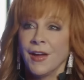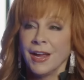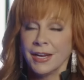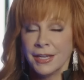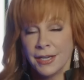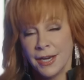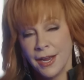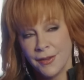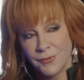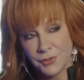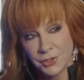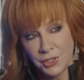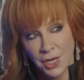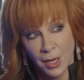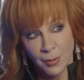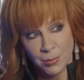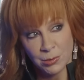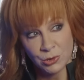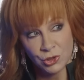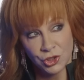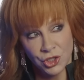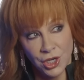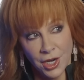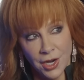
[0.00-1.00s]
if I could have a
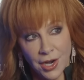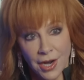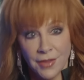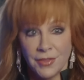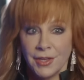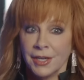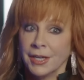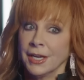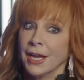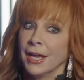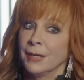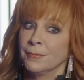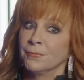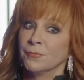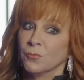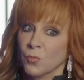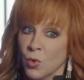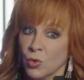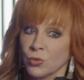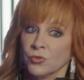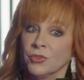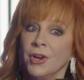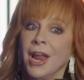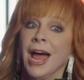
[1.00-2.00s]
double chair, I think I'd
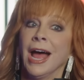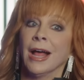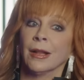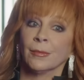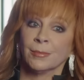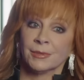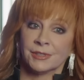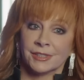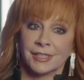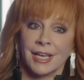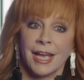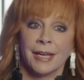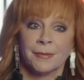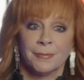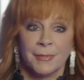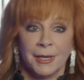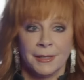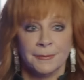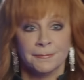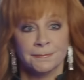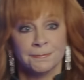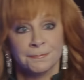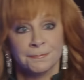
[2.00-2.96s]
want Niall beside me.